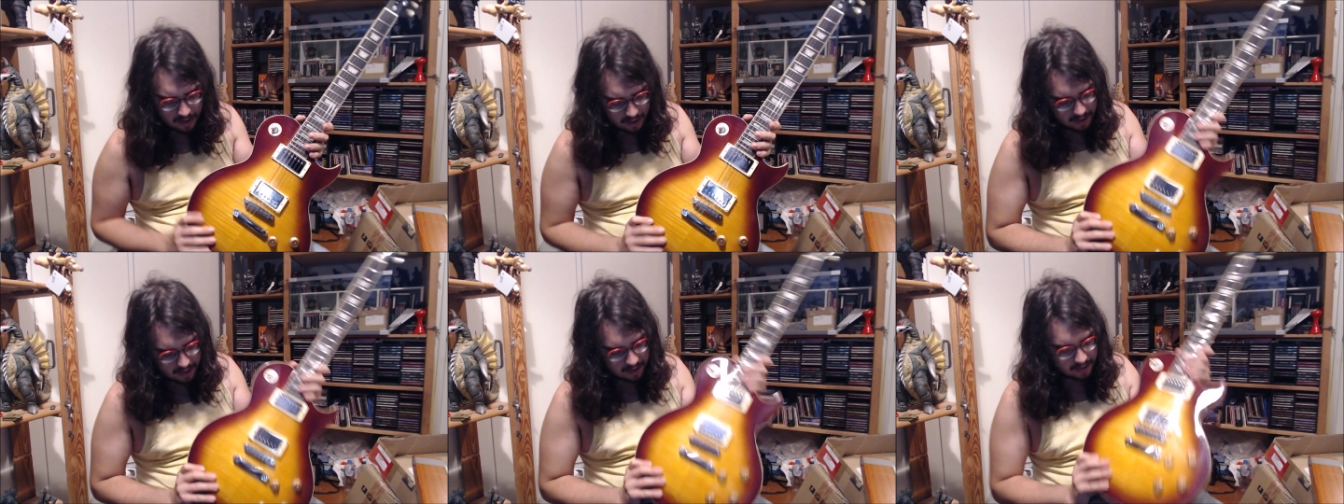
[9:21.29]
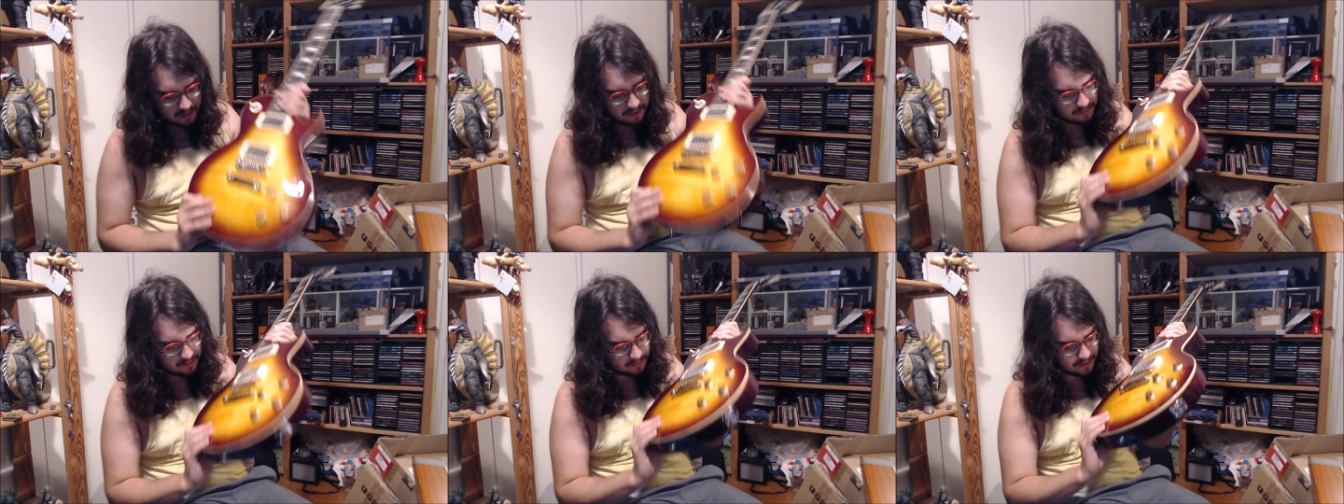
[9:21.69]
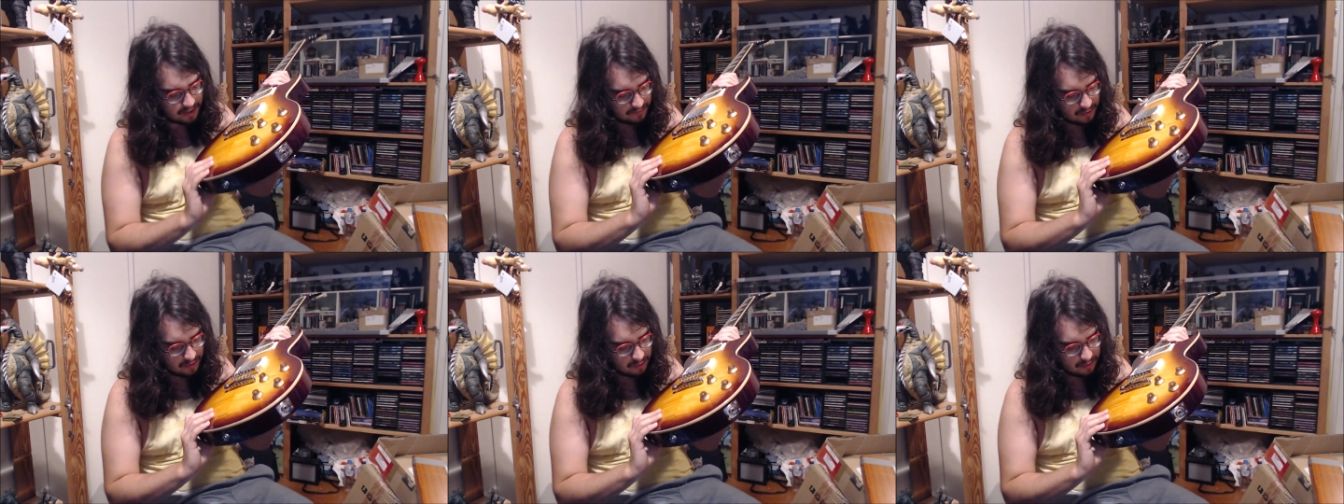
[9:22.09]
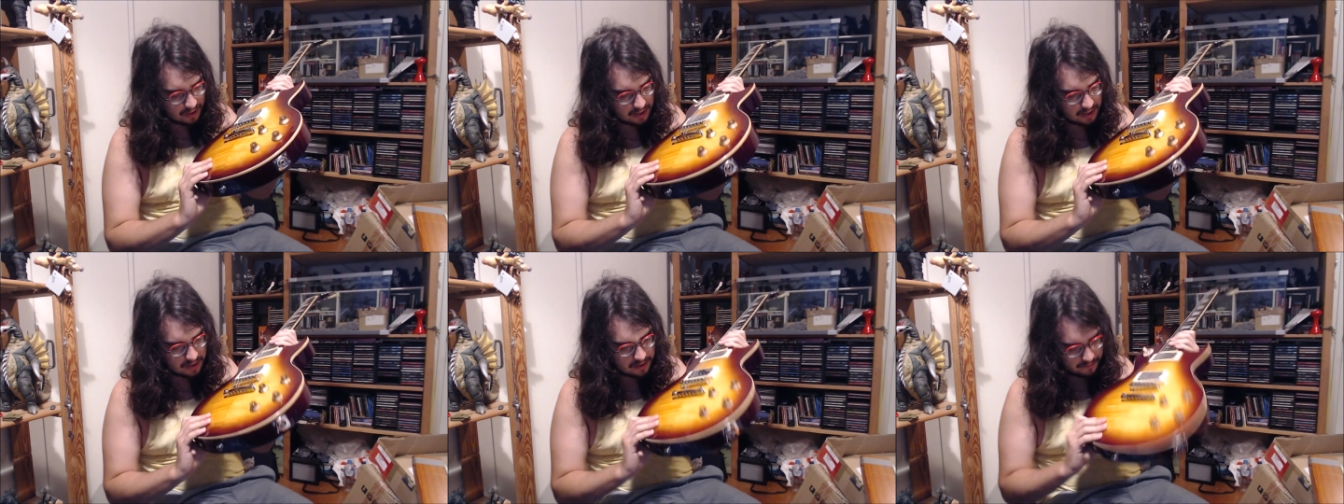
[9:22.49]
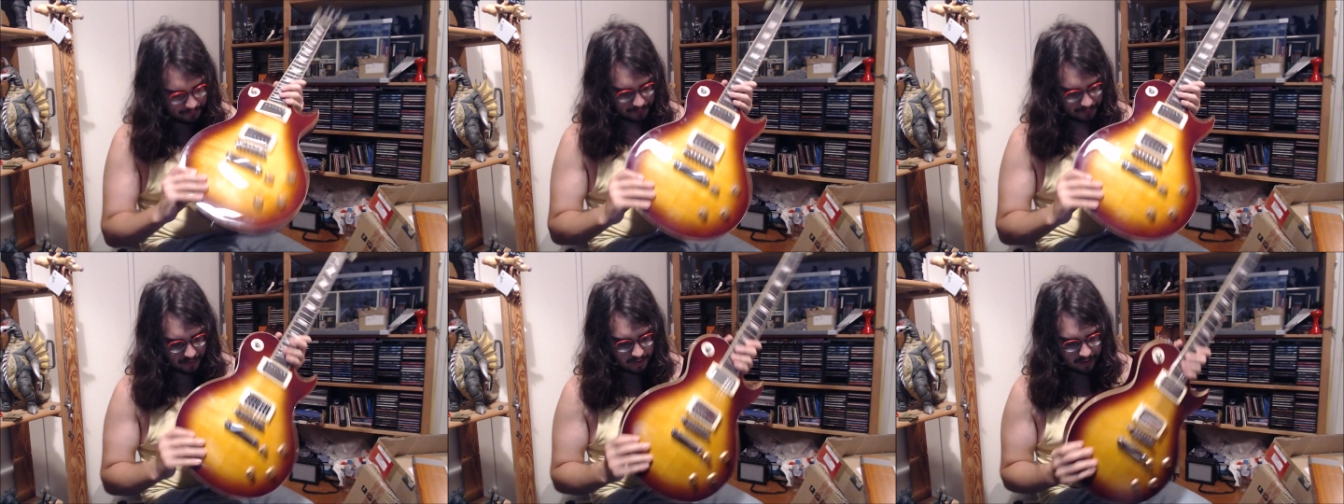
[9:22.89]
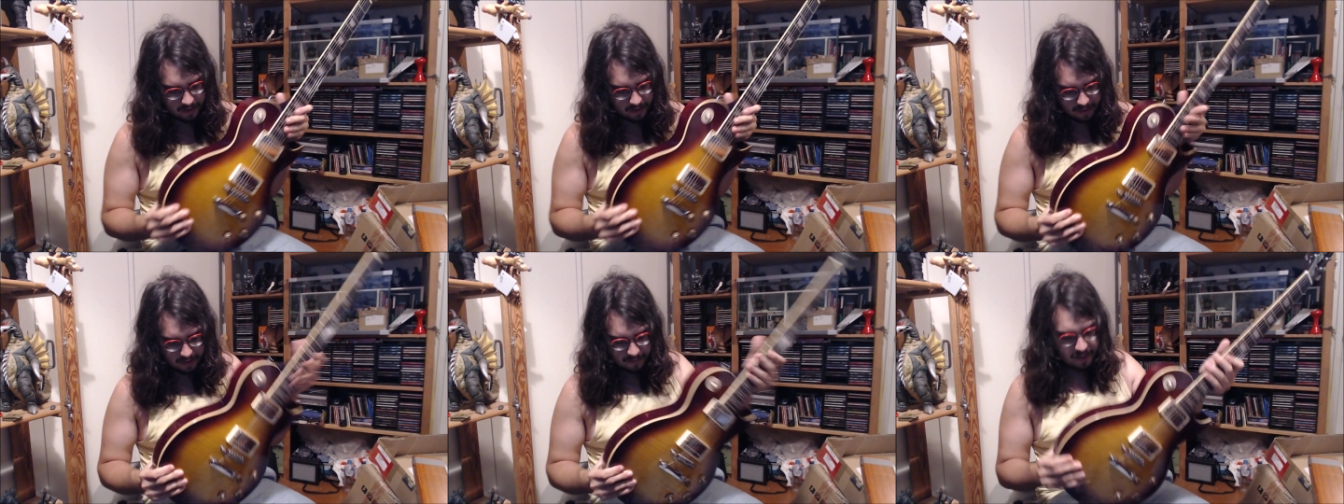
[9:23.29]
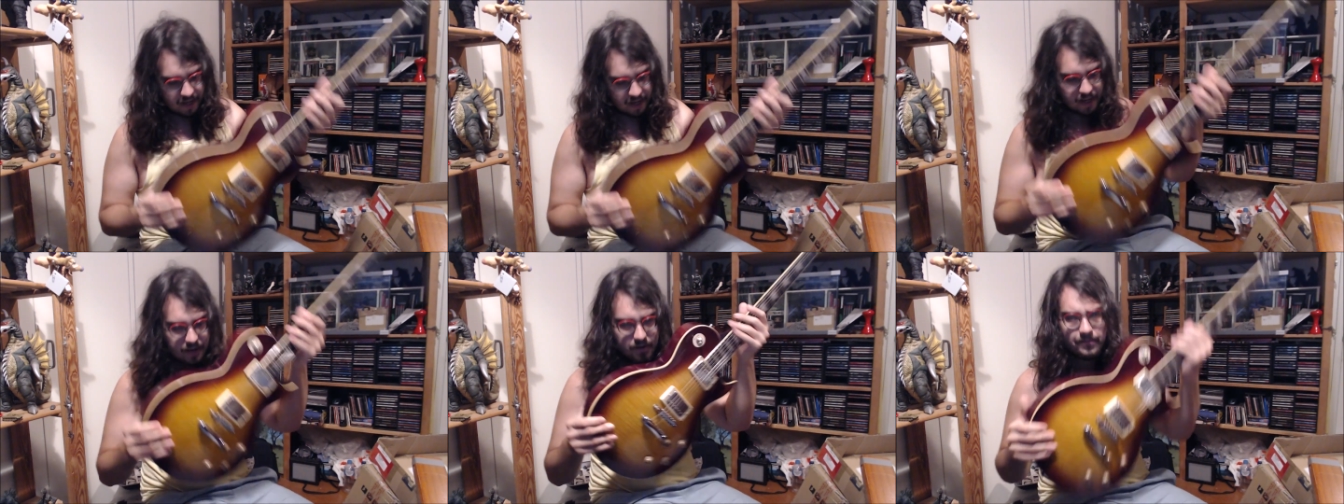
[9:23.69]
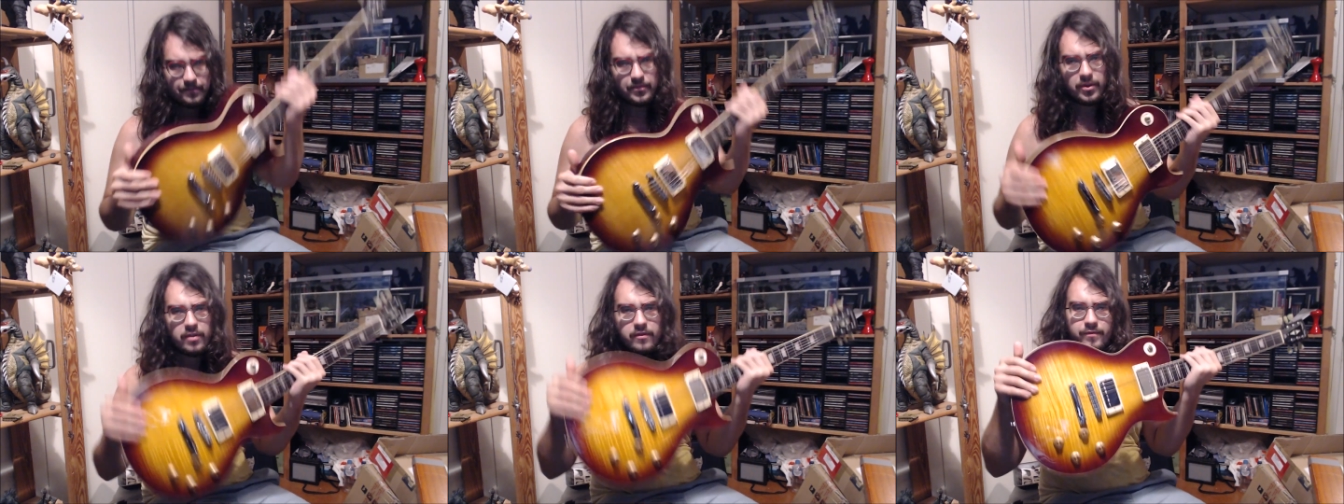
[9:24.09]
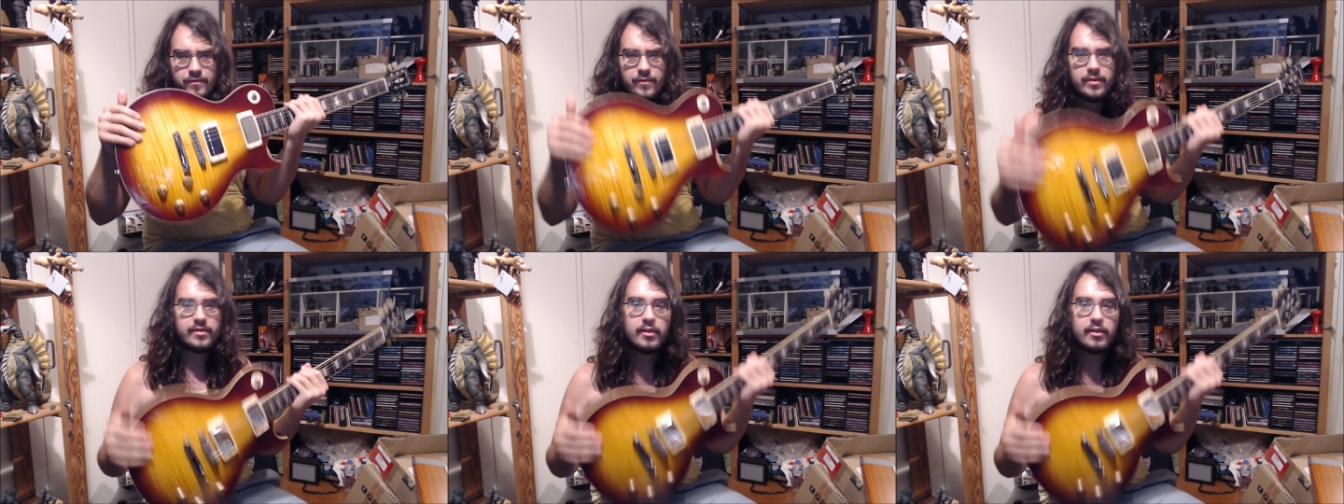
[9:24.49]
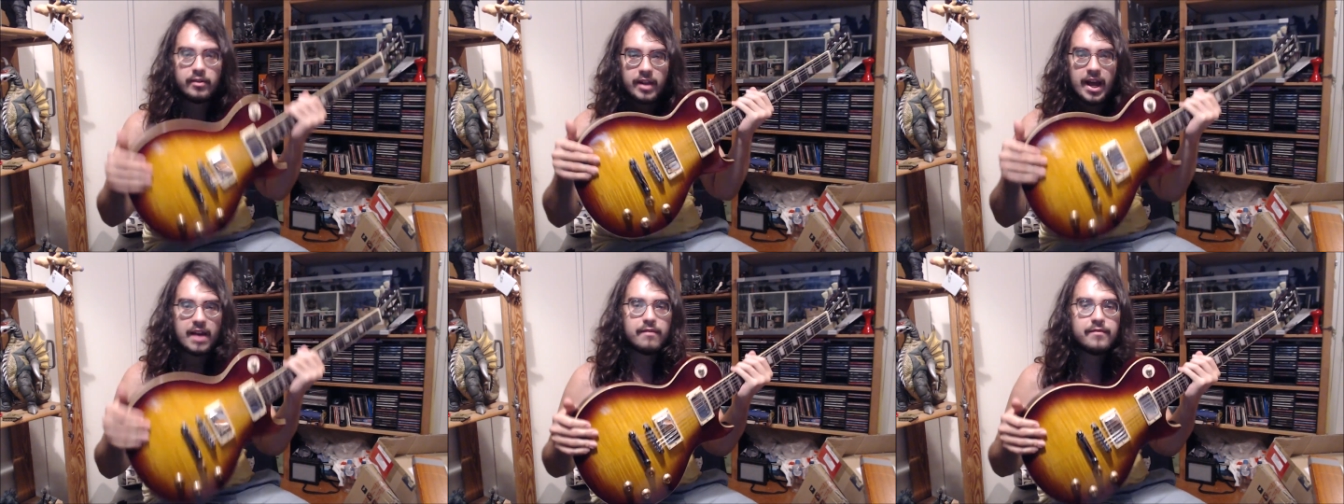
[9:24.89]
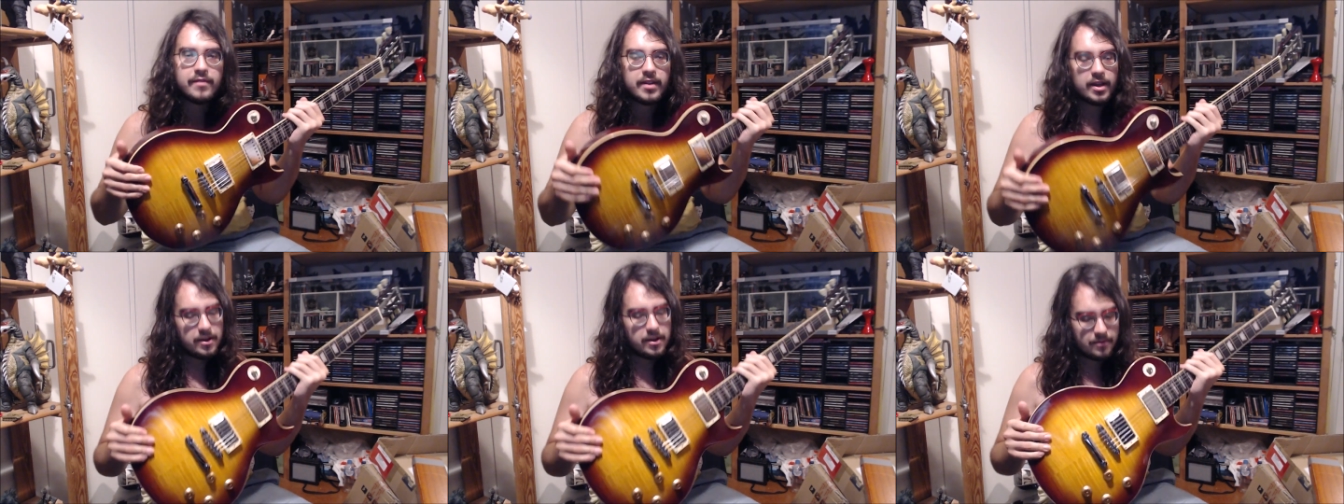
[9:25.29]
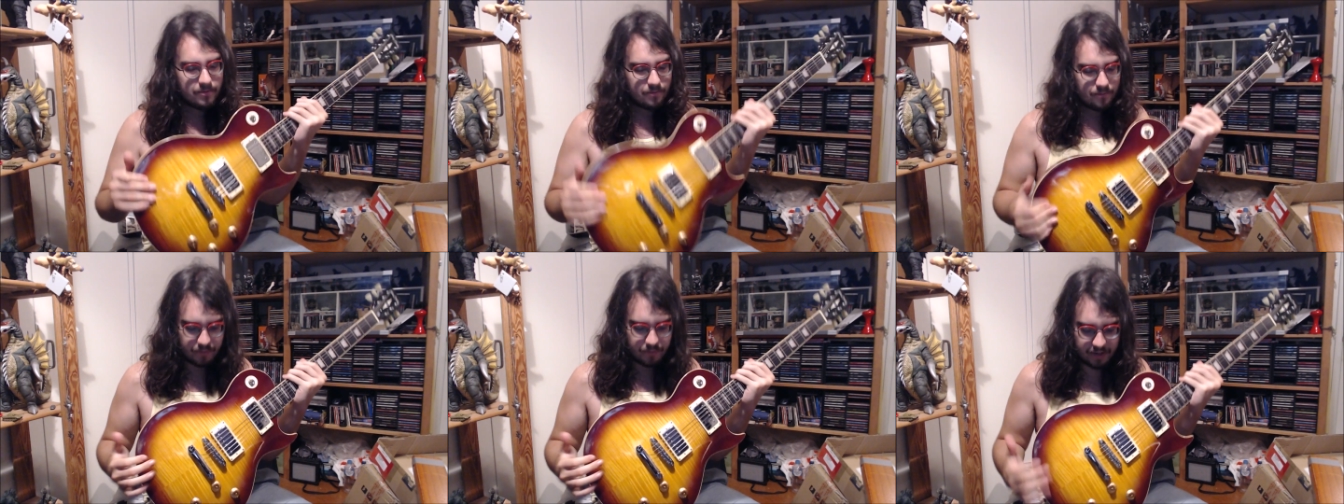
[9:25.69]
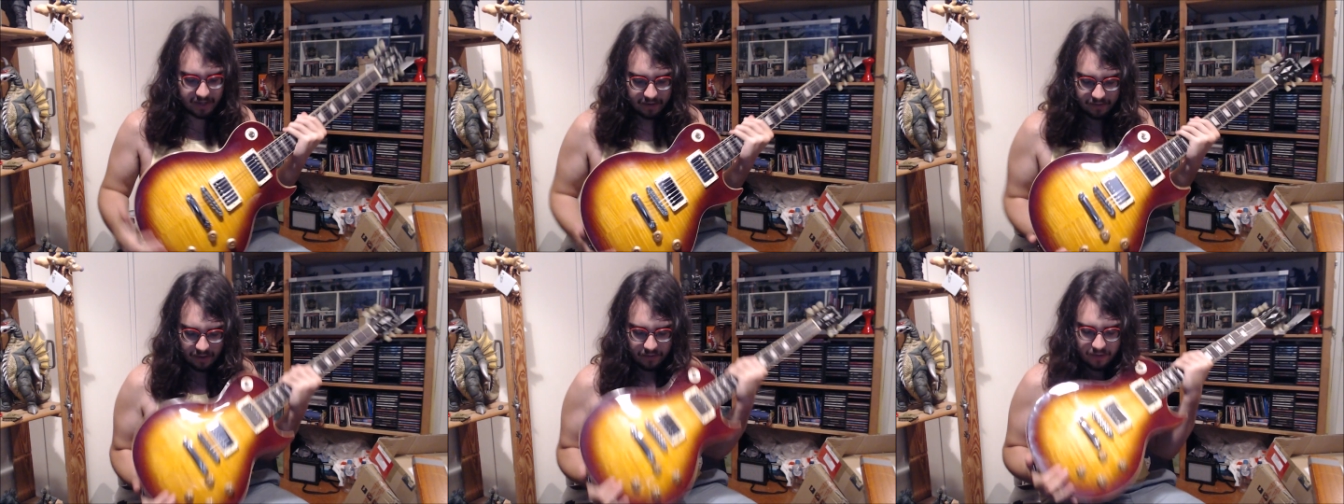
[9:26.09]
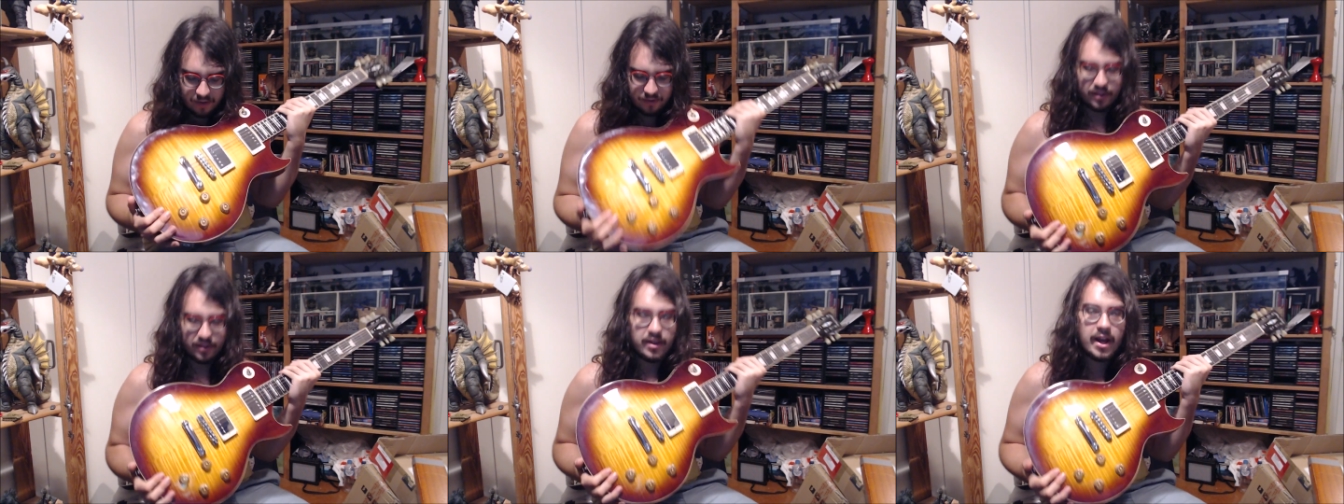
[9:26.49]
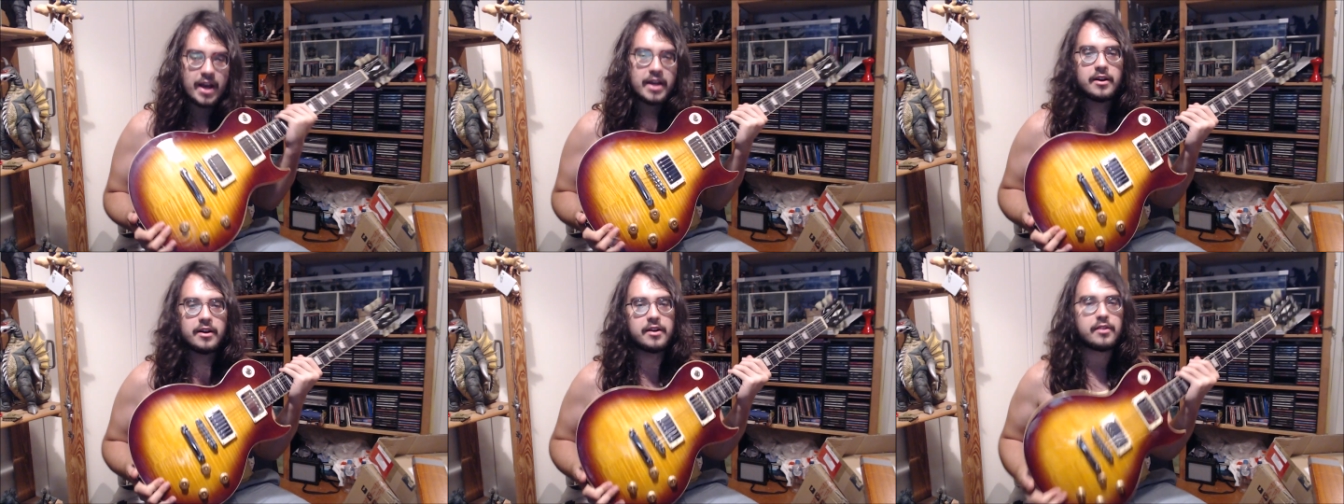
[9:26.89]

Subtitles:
This one I have no idea, but again, it's still hefty, but definitely feels lighter.